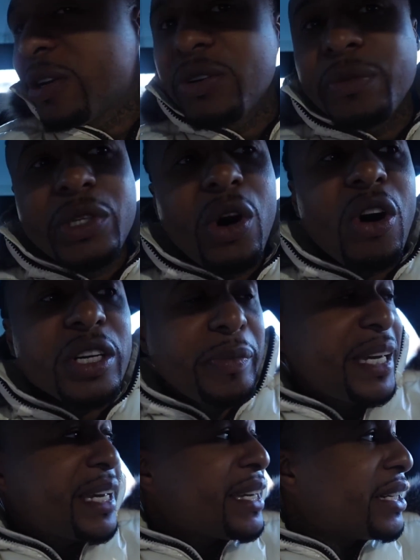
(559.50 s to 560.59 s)
know them dogs
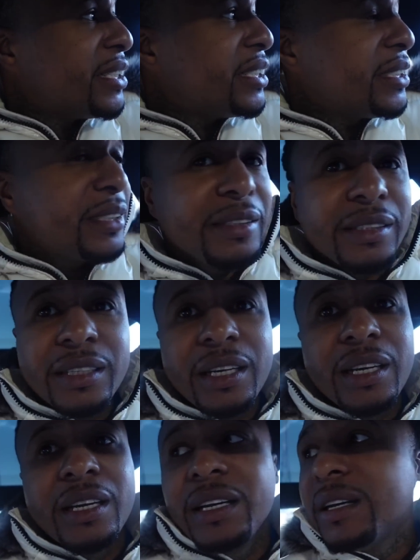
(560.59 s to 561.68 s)
being young,
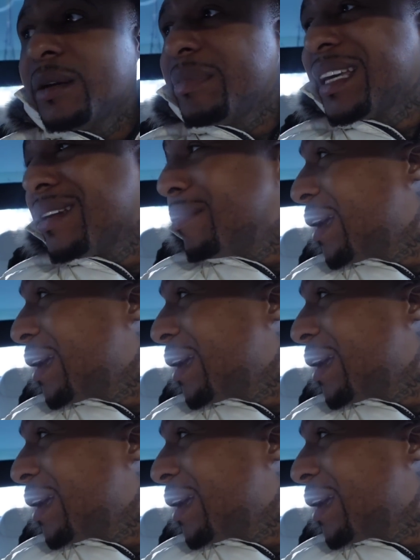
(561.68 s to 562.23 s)
being a